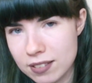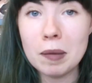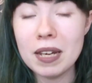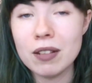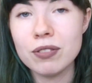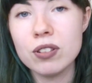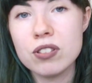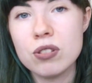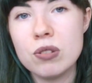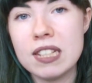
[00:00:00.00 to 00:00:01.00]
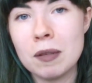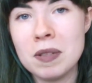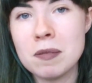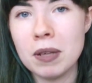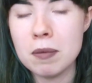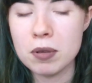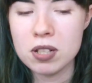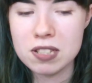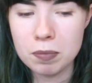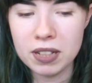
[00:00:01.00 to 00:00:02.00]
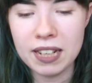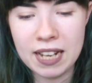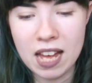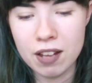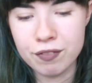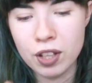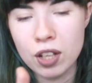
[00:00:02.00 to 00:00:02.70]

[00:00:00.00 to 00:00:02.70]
Might be helpful to take a piece of paper, split it in half,